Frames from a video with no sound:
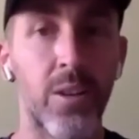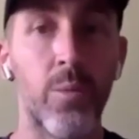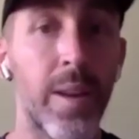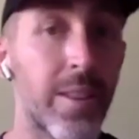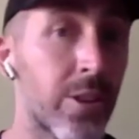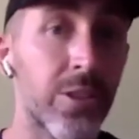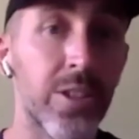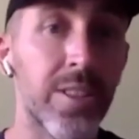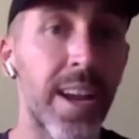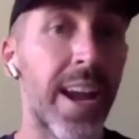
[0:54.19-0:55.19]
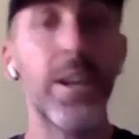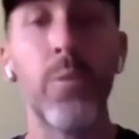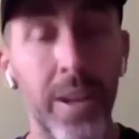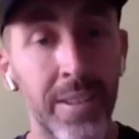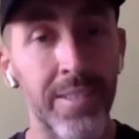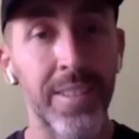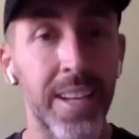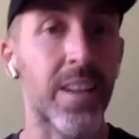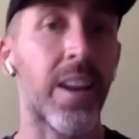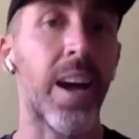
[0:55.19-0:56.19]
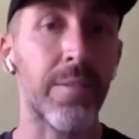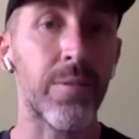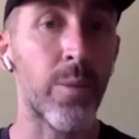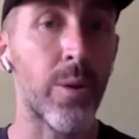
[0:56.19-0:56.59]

or whether you're just anyone in life.